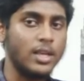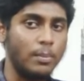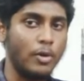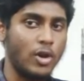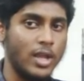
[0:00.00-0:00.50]
a
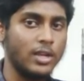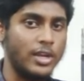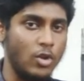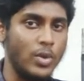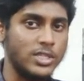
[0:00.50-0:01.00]
product
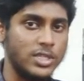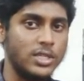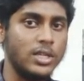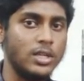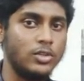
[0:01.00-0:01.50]

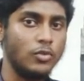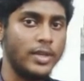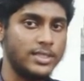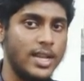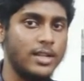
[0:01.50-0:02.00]
innovation to
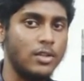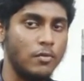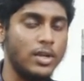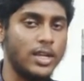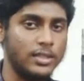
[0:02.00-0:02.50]
facilitate the
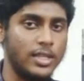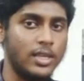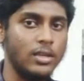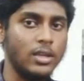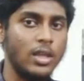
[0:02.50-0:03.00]
work
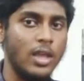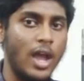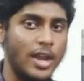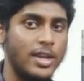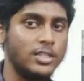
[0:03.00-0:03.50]
cutting
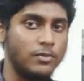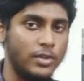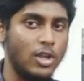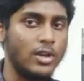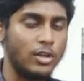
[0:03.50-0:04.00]
onions
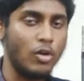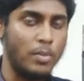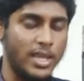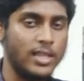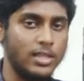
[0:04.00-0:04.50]
without a
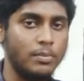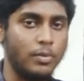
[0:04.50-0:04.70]
complicated